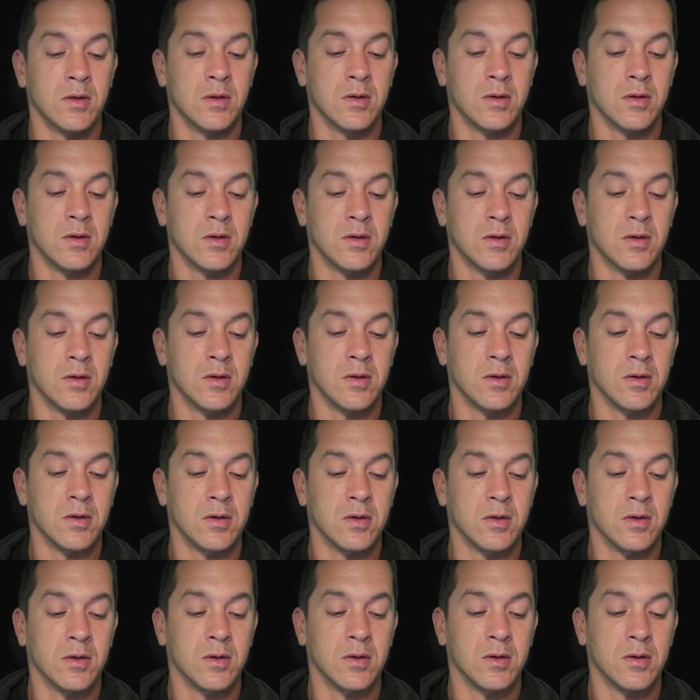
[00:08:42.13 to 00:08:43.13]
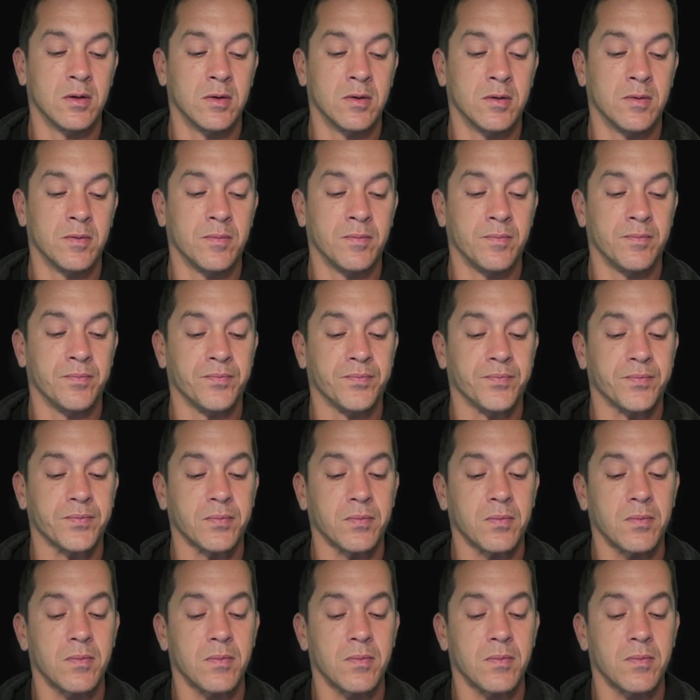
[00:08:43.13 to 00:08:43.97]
(no one is talking)